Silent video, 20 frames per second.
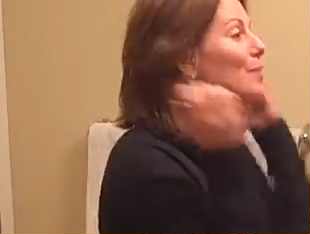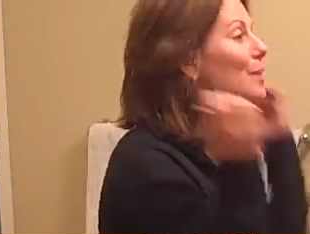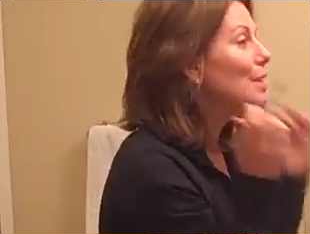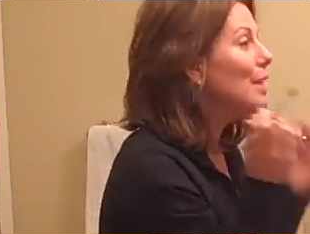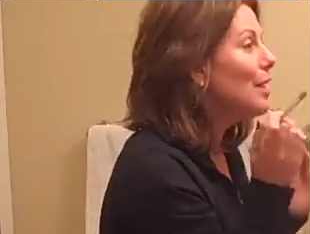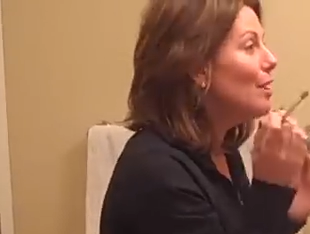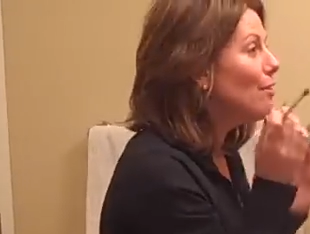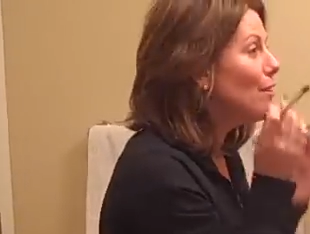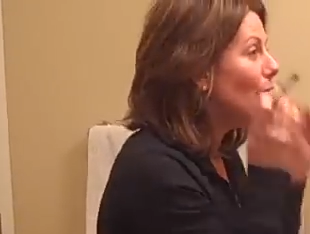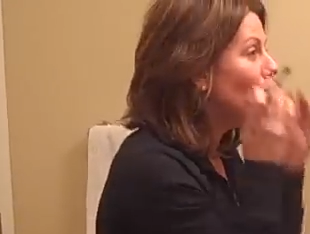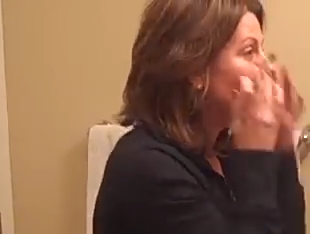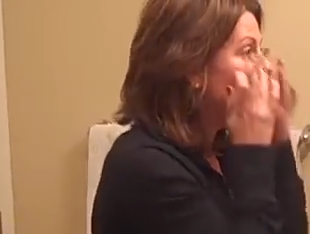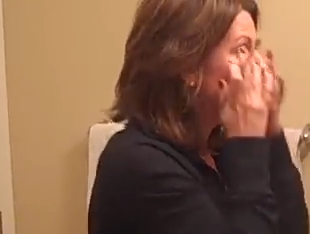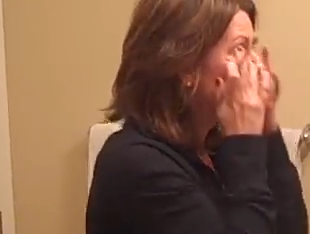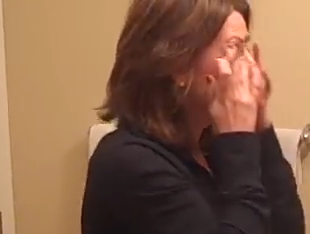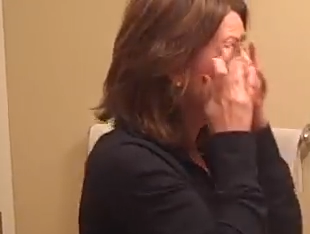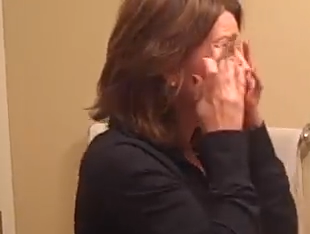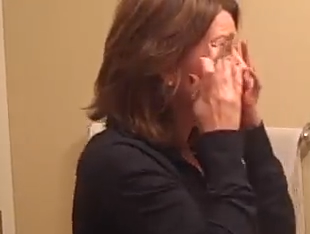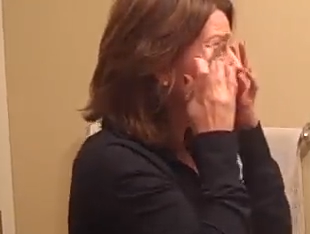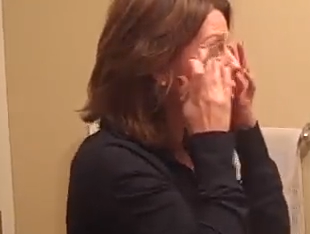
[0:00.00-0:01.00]
Later on, I'll
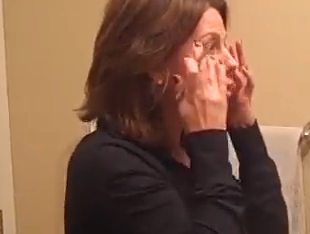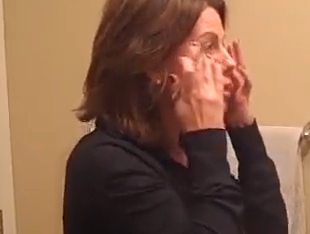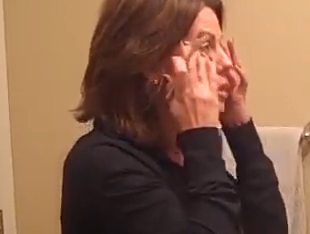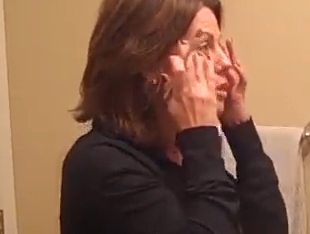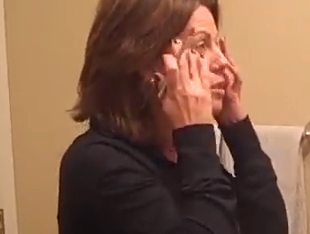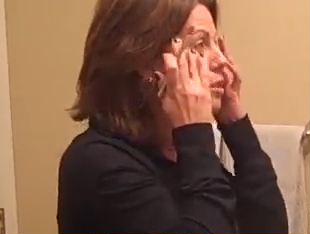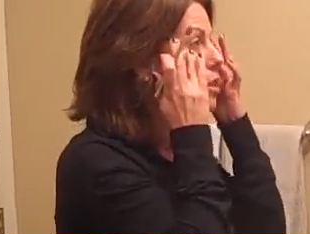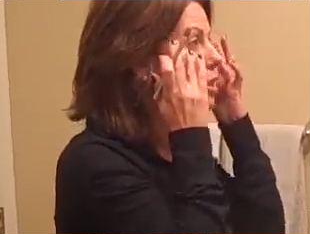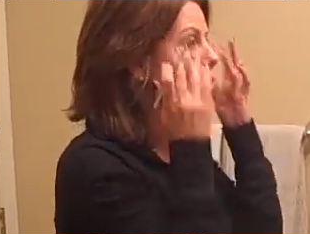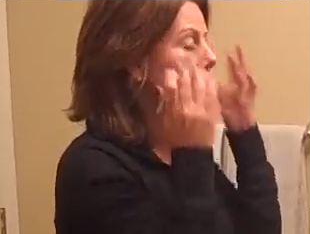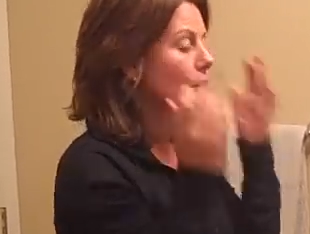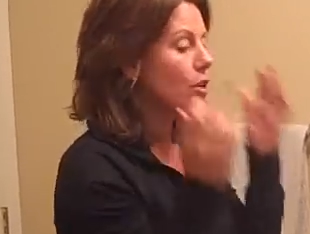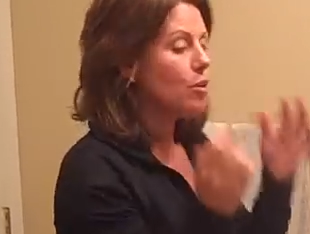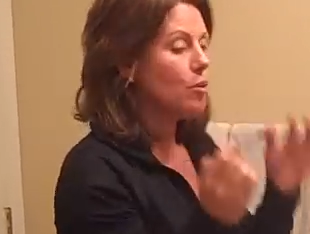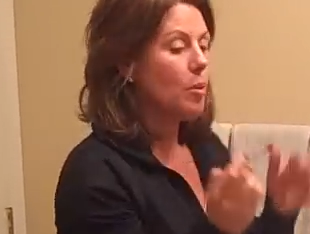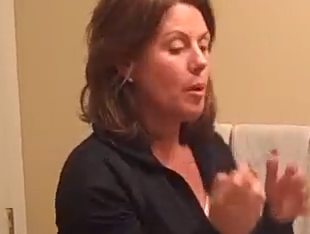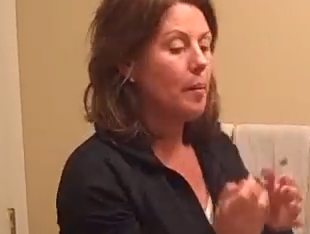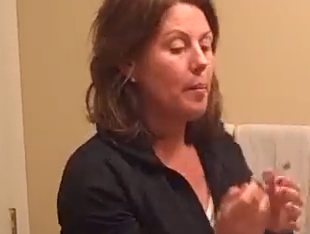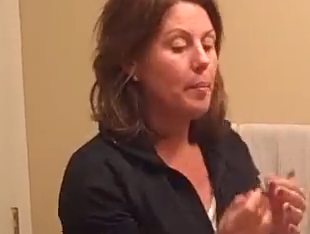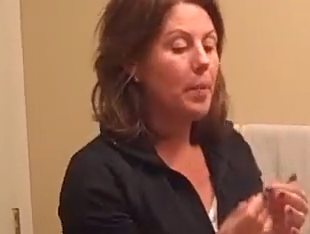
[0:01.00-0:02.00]
put a little concealer under
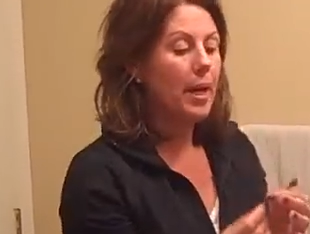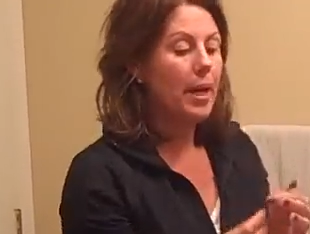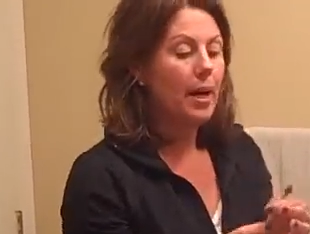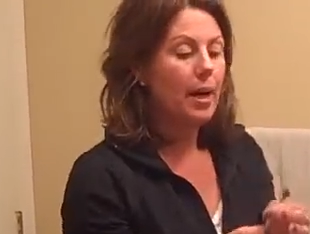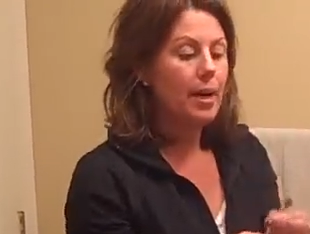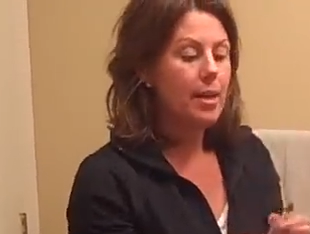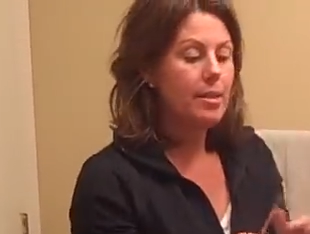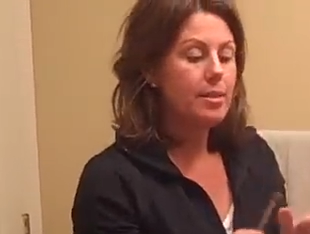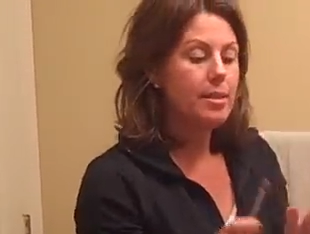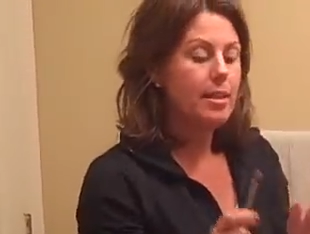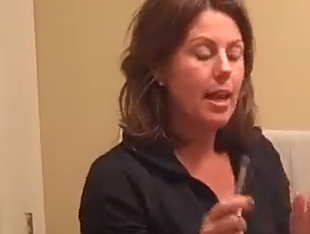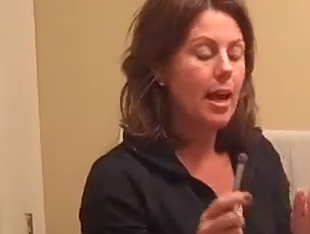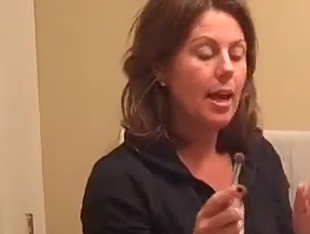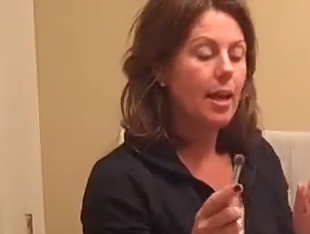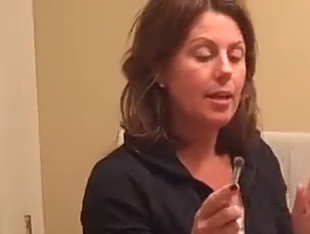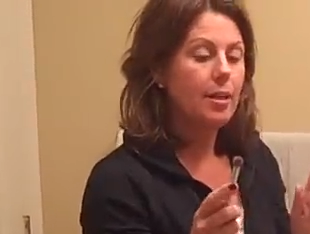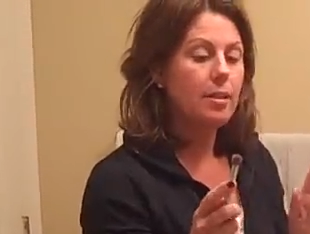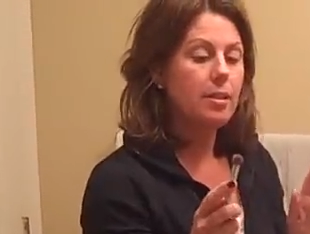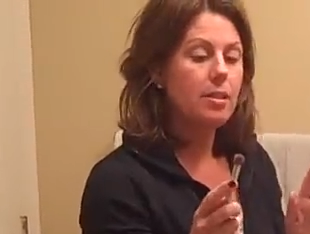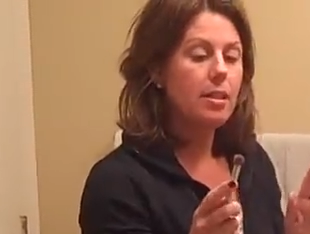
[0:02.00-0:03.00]
my eyes
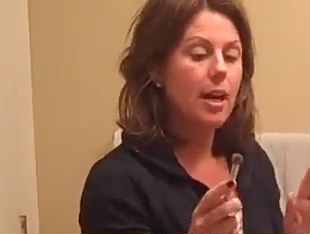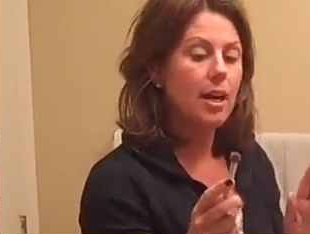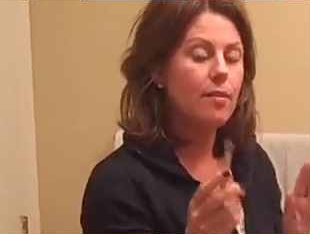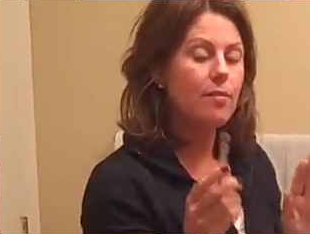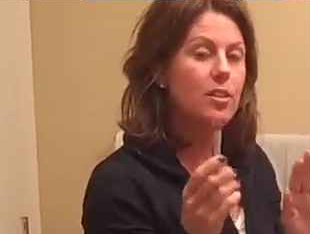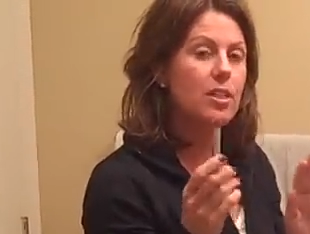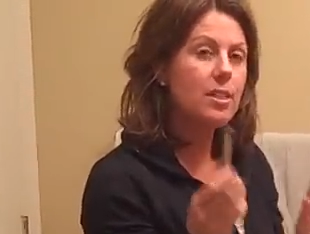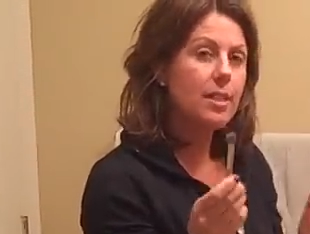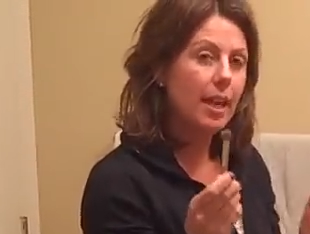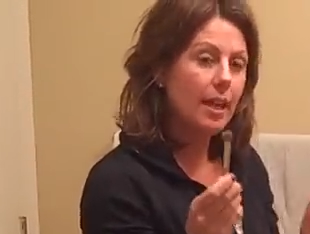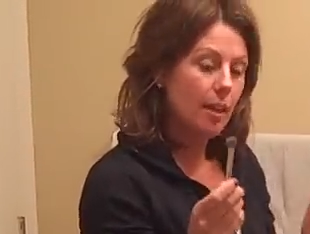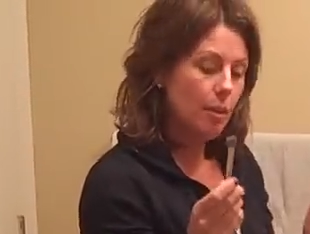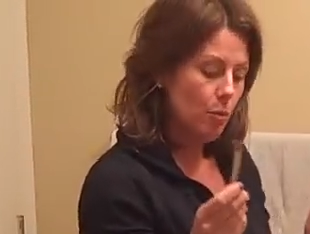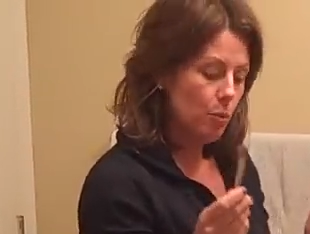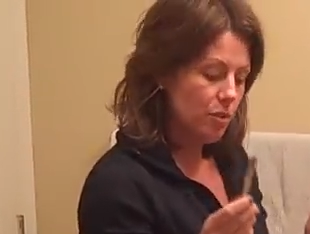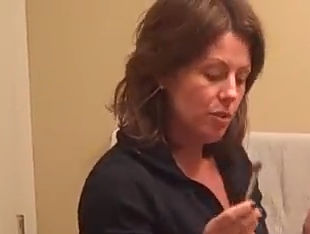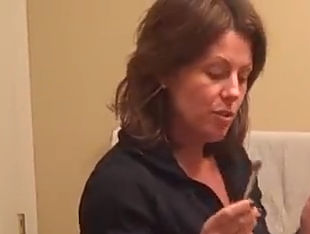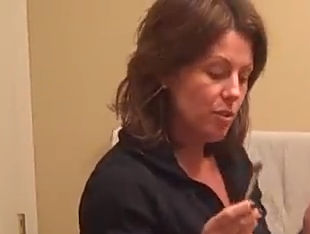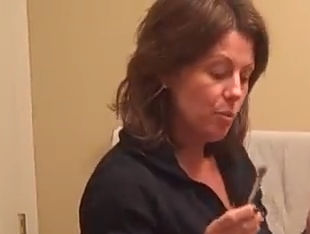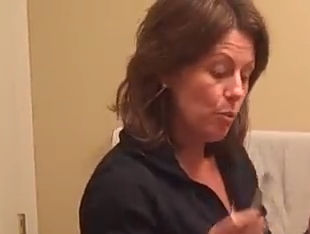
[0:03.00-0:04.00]
and kind of set it
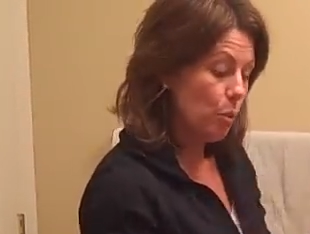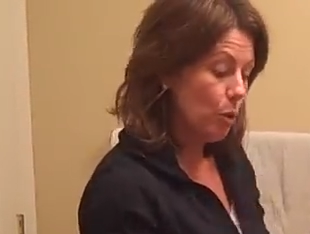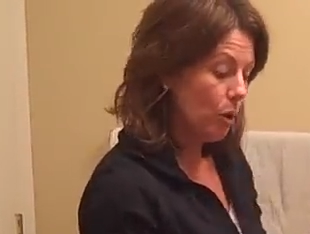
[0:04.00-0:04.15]
with some